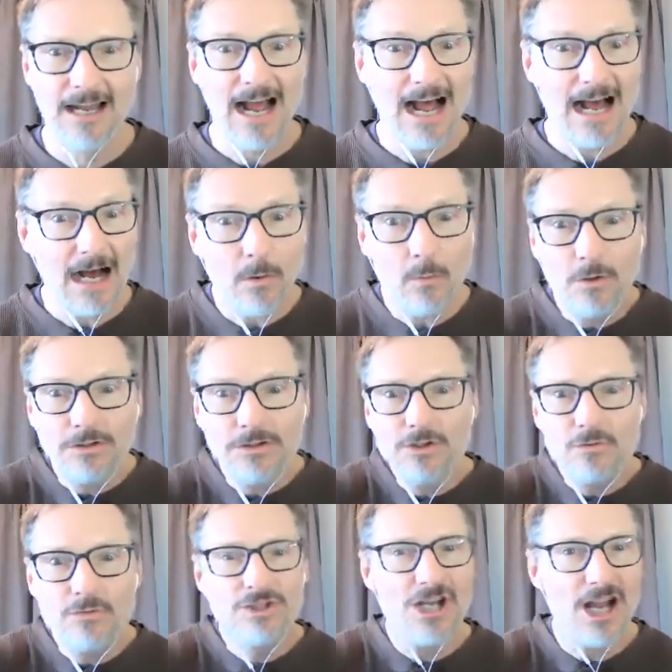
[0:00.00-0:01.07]
How will
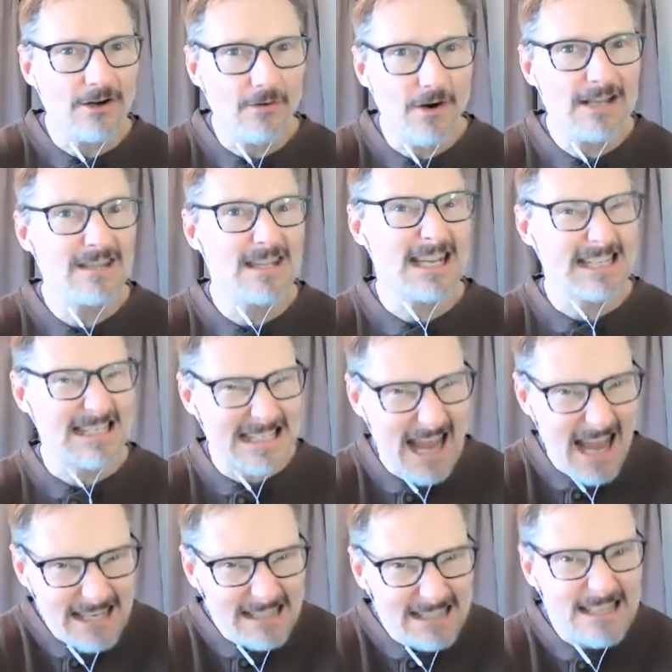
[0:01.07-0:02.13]
you generate the
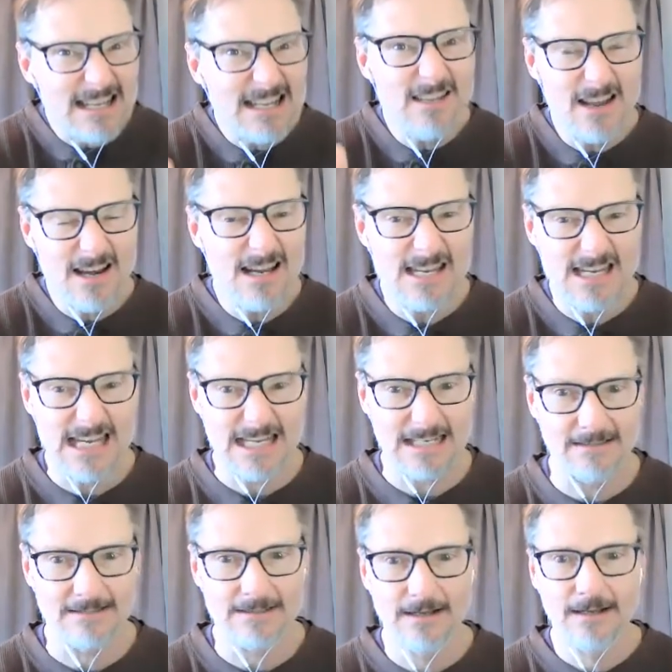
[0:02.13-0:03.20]
intensity that it
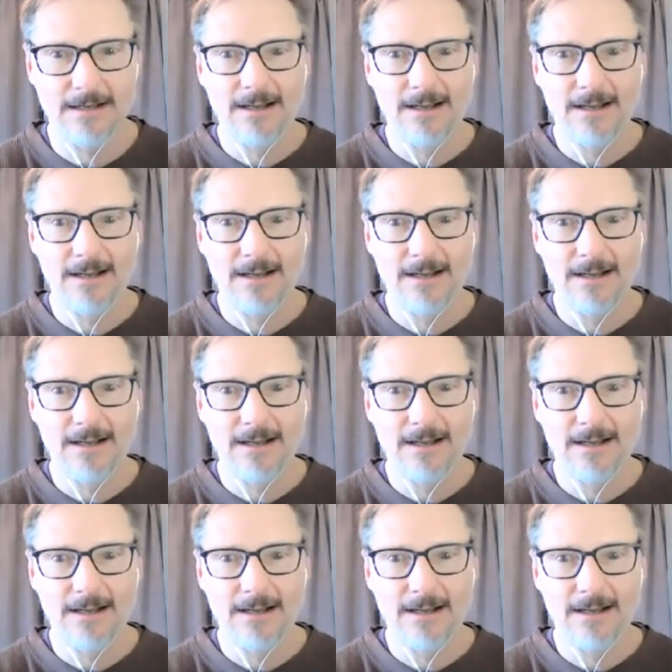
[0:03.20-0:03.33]
needs